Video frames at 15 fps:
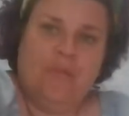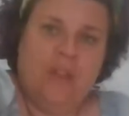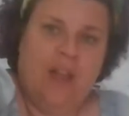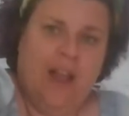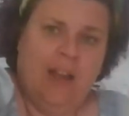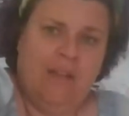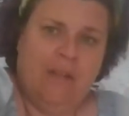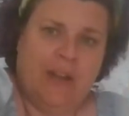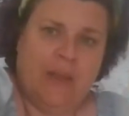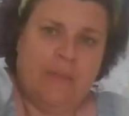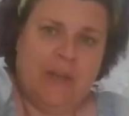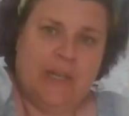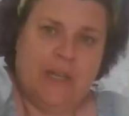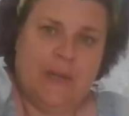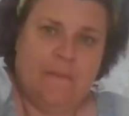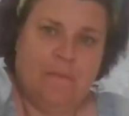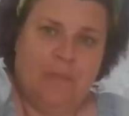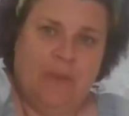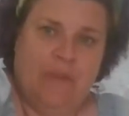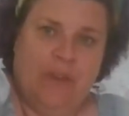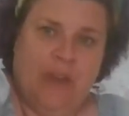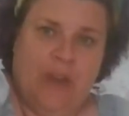Highly recommend it.
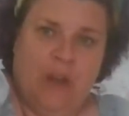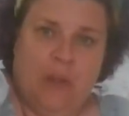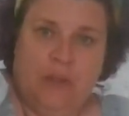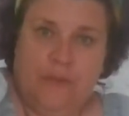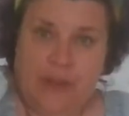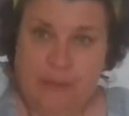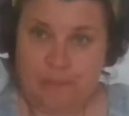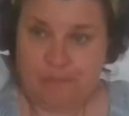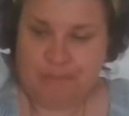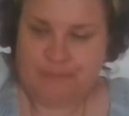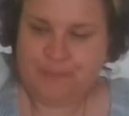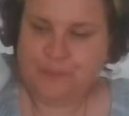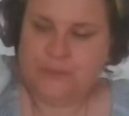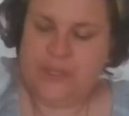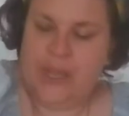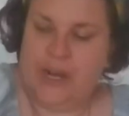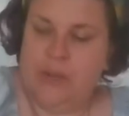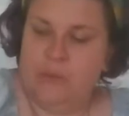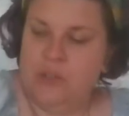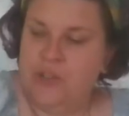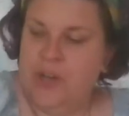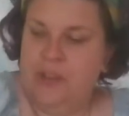If you can get a hold of it, get it.
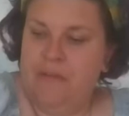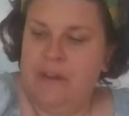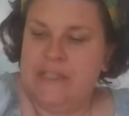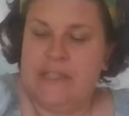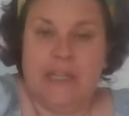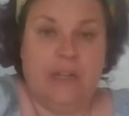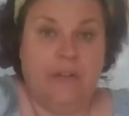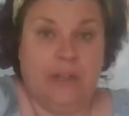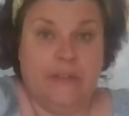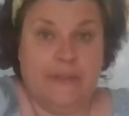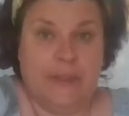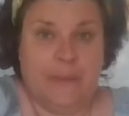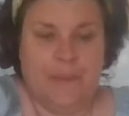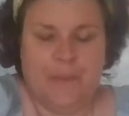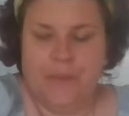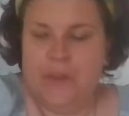We'll try the Retsina after.